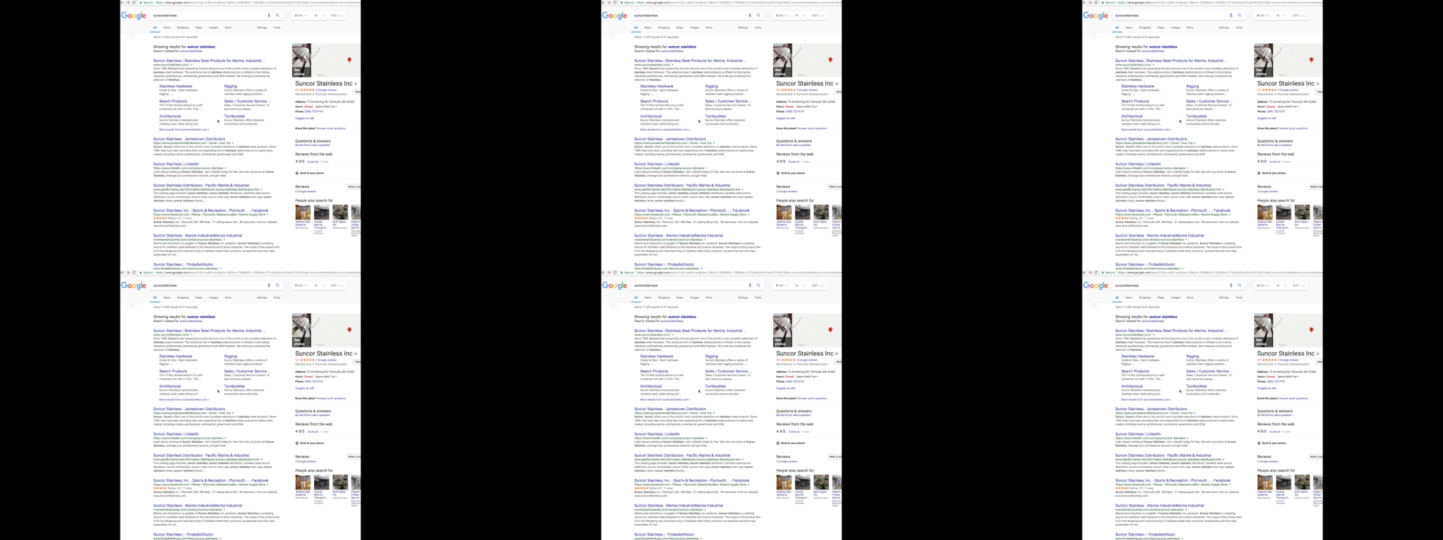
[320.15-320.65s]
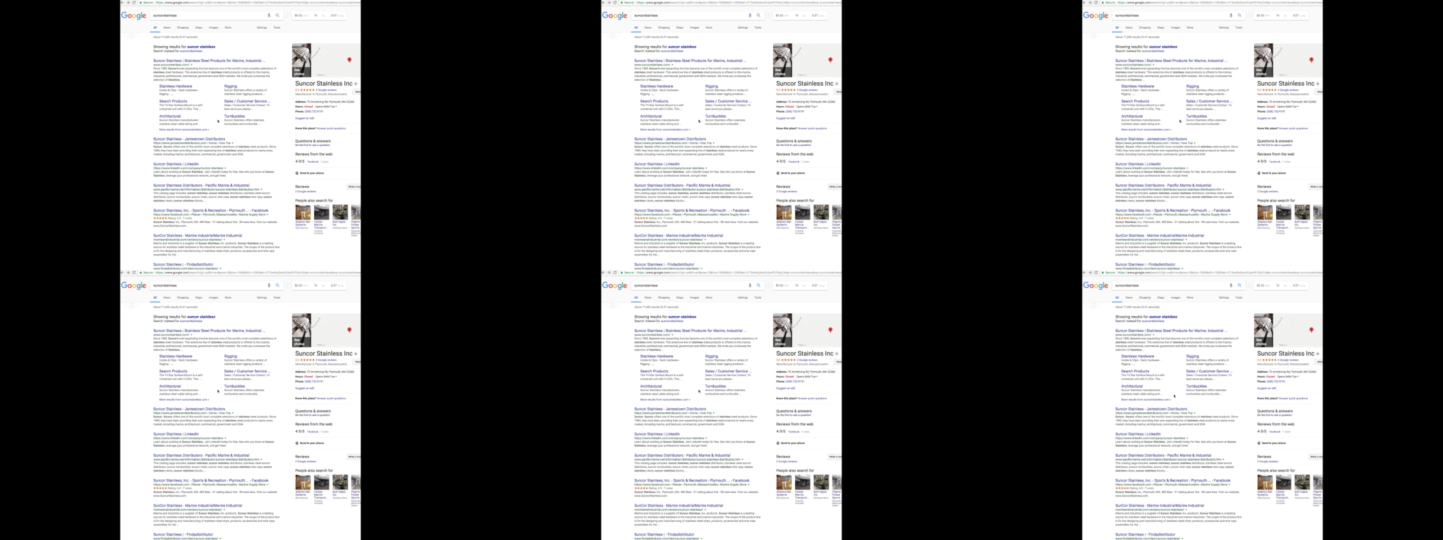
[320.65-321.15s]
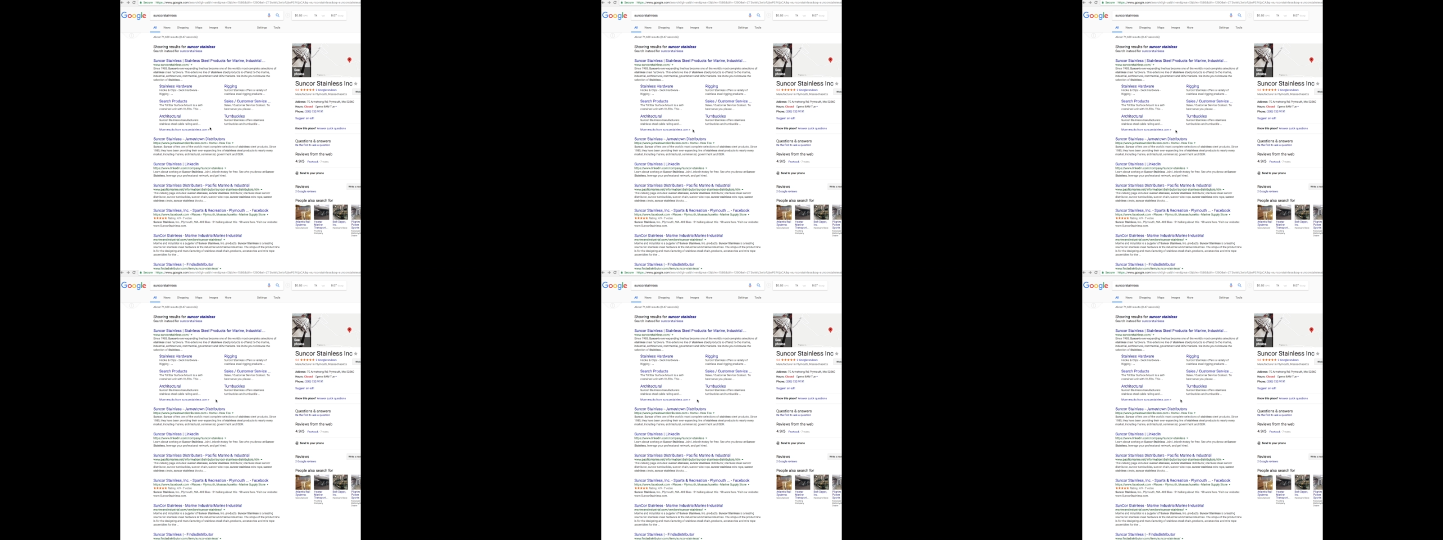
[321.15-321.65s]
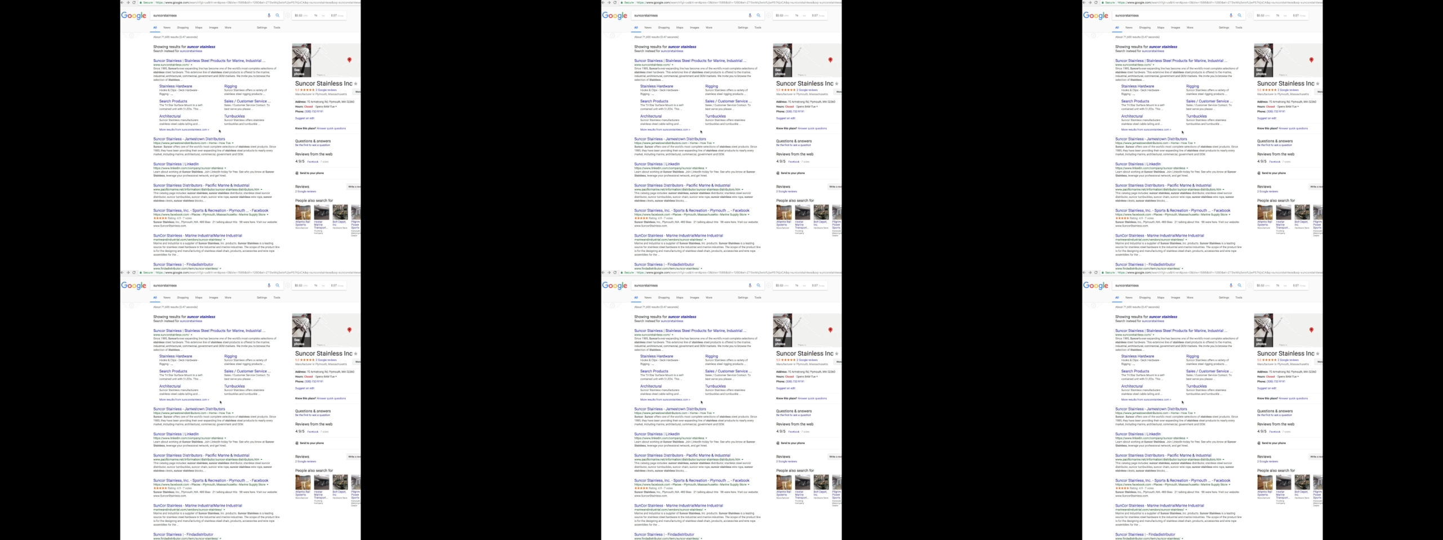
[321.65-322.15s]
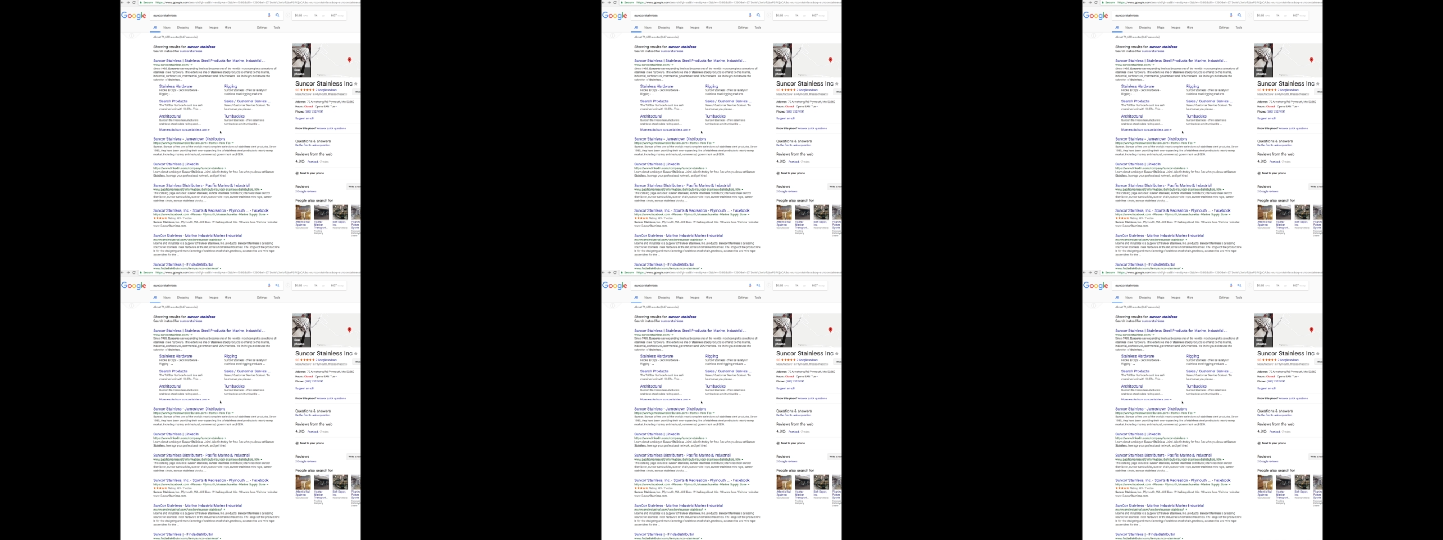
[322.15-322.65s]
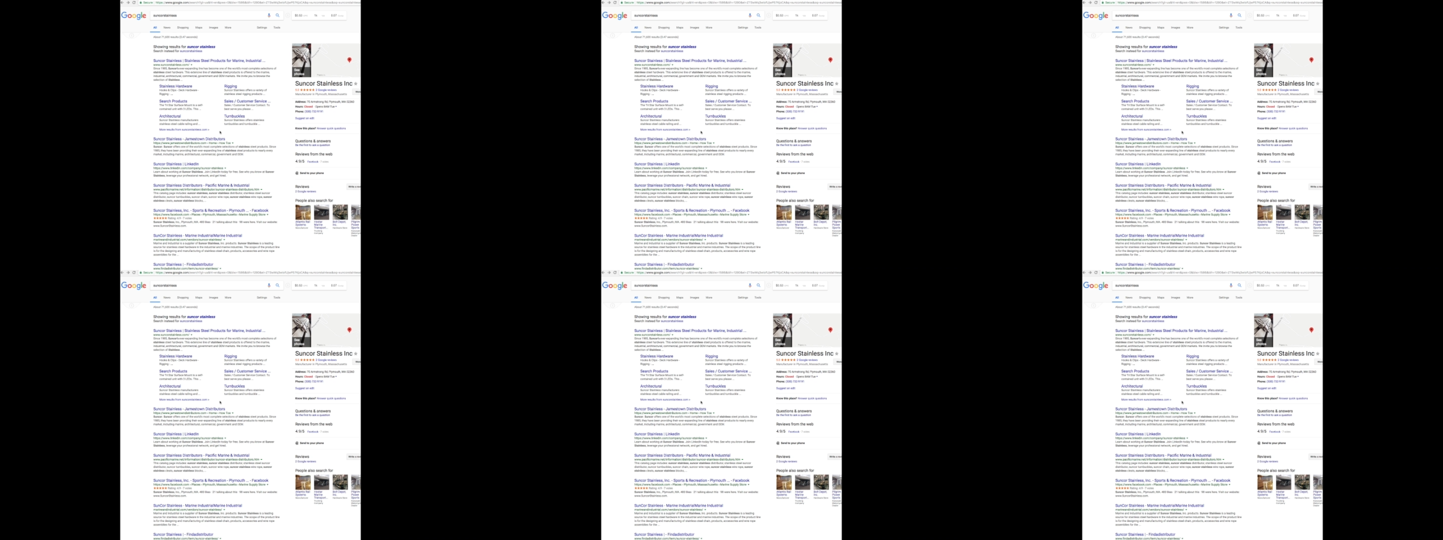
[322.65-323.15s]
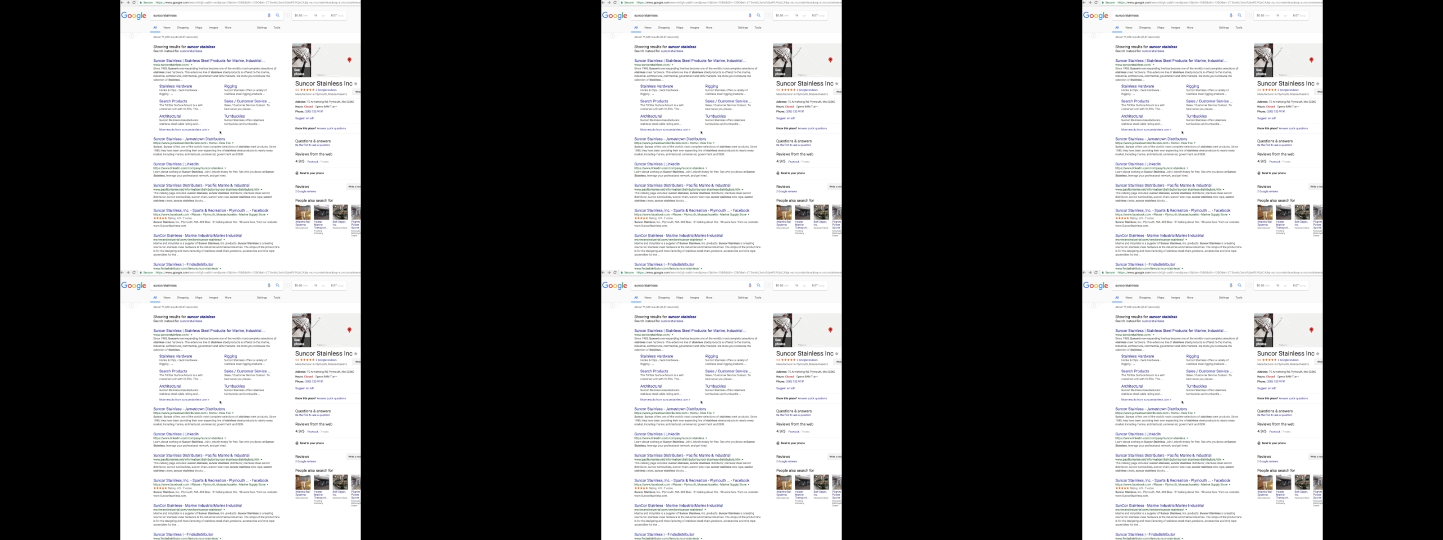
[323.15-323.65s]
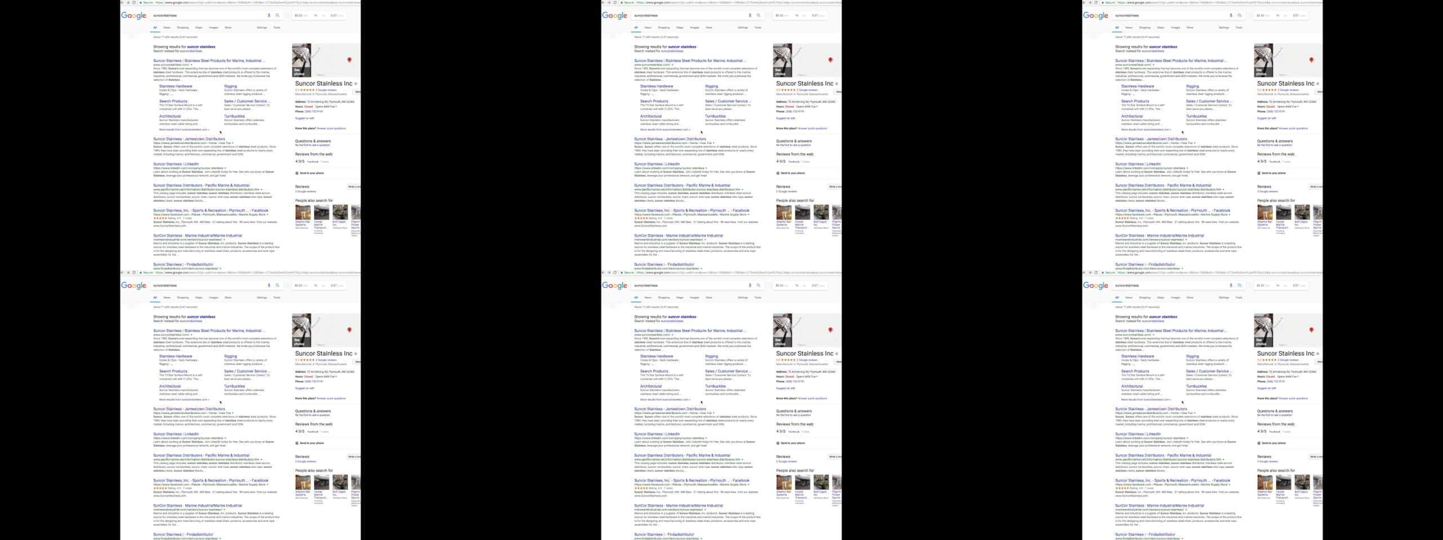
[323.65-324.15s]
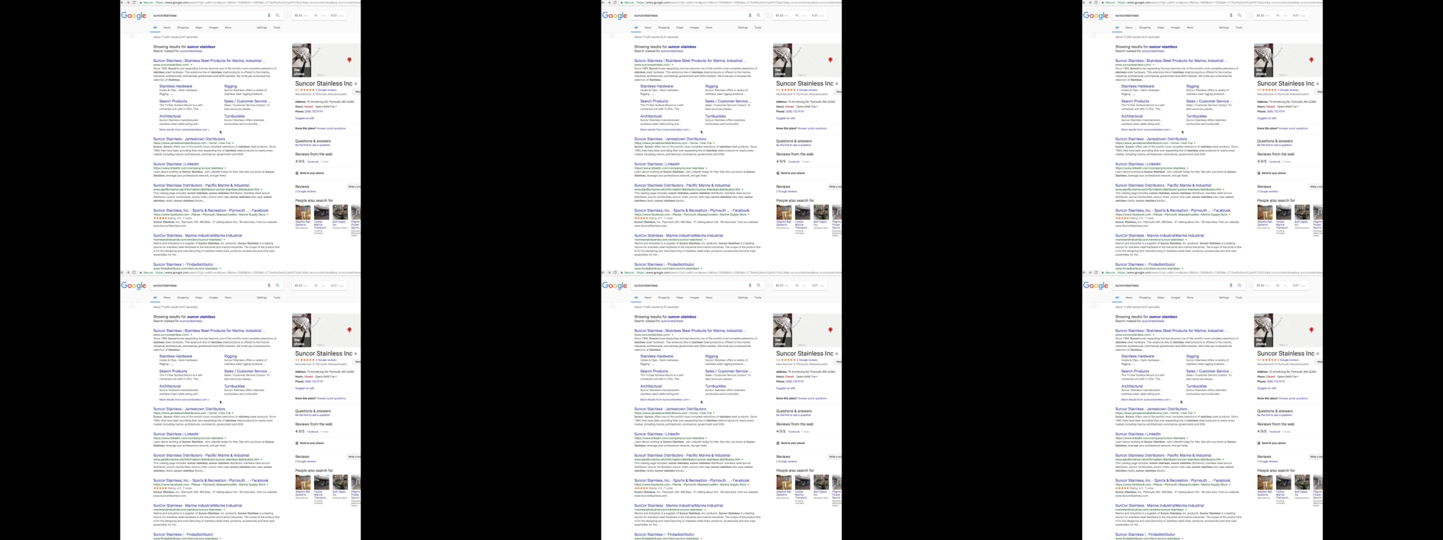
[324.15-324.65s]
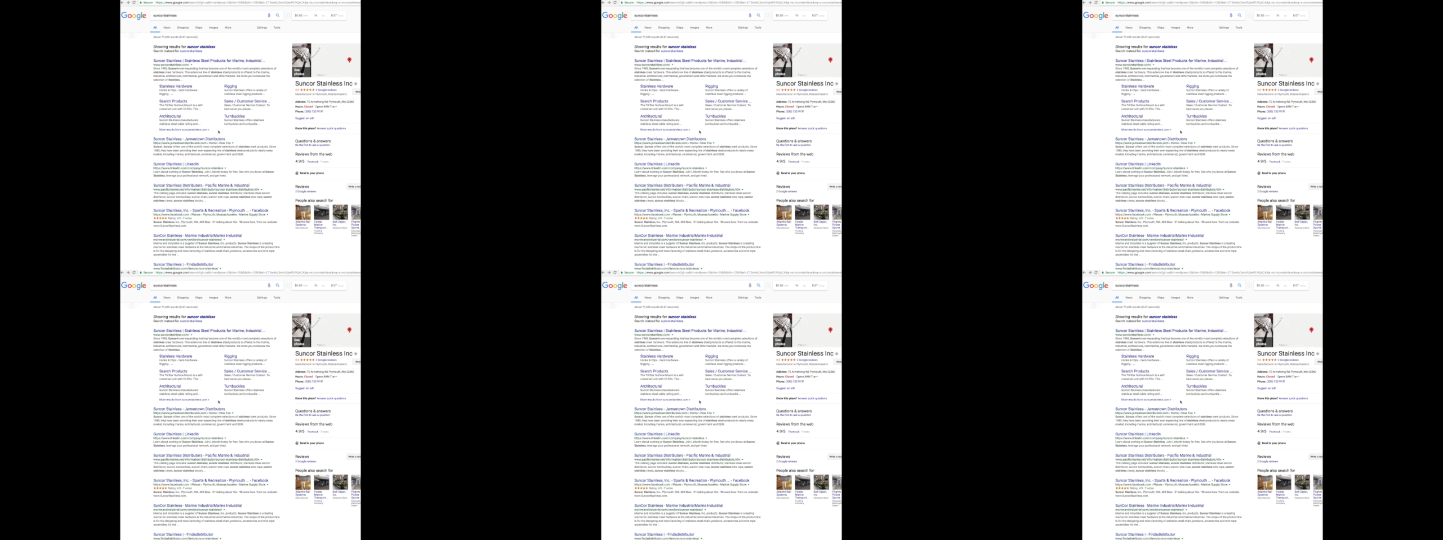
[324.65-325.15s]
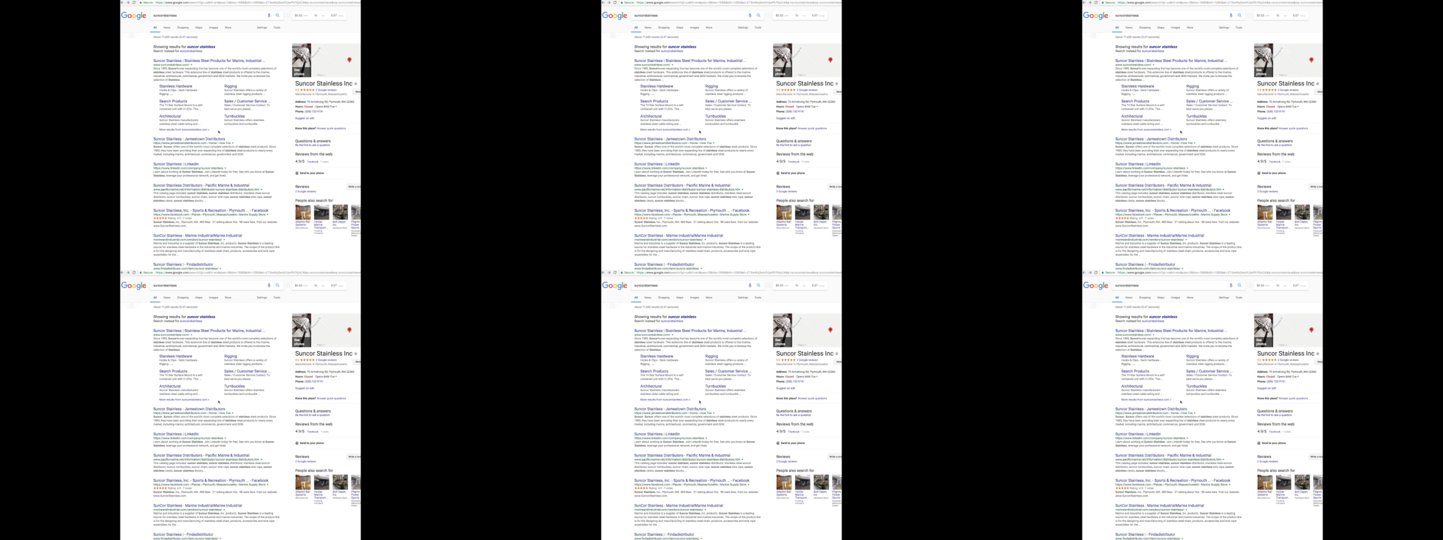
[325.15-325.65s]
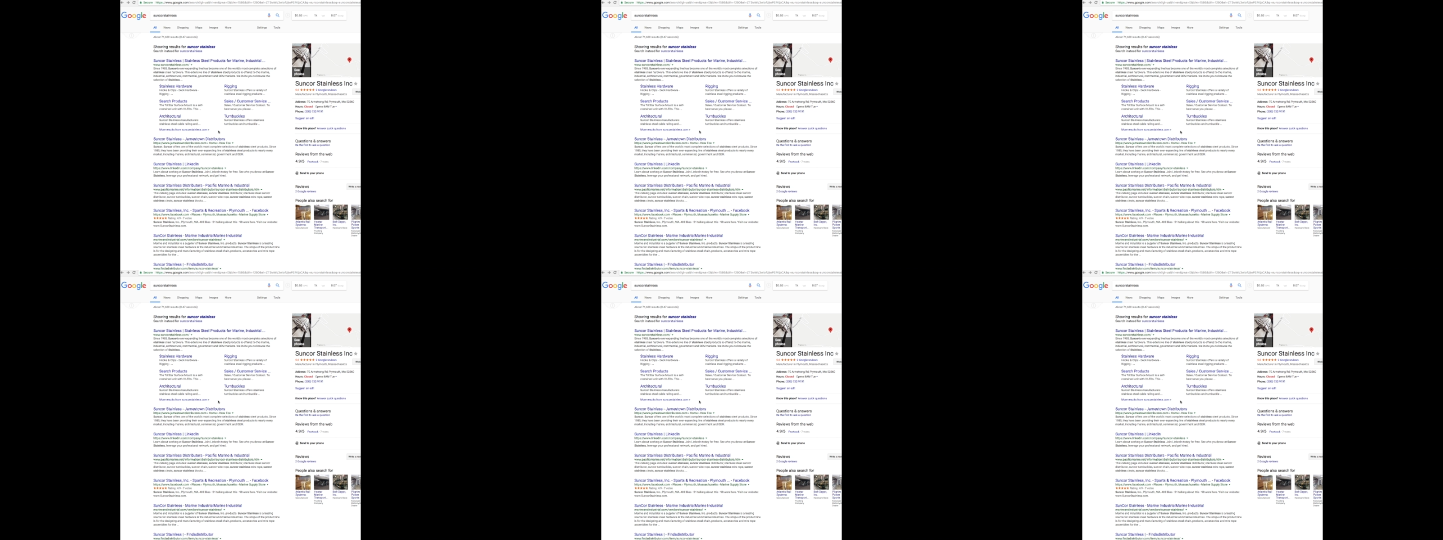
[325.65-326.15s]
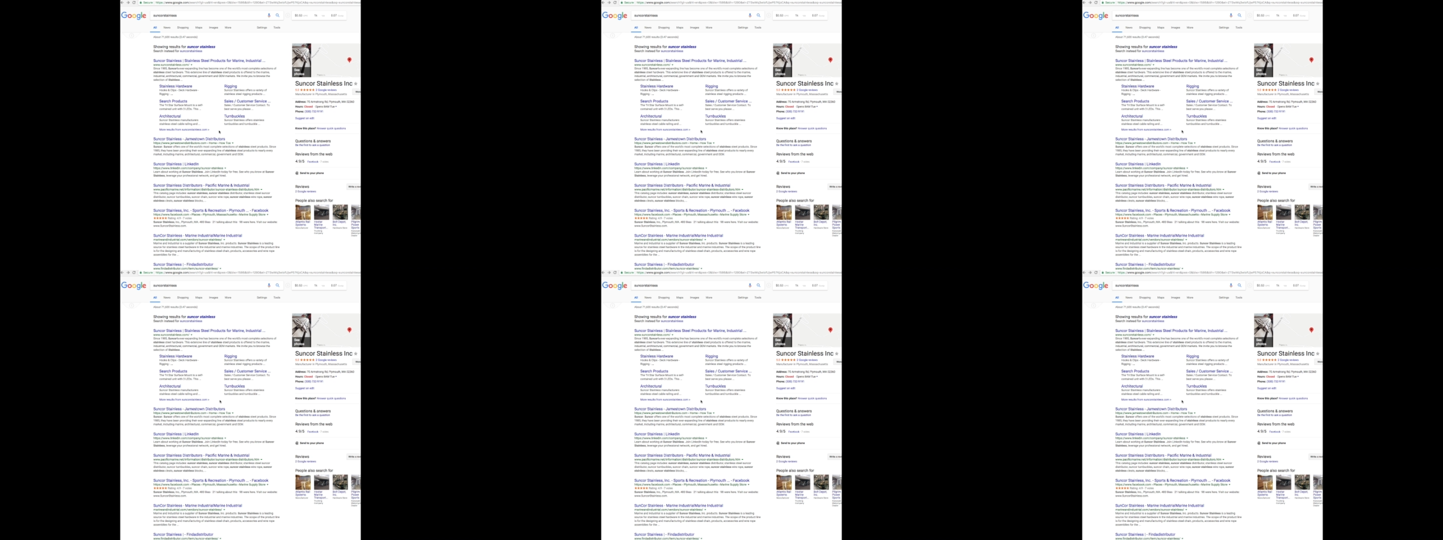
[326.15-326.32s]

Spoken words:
No face is visible, so there are no lips to read.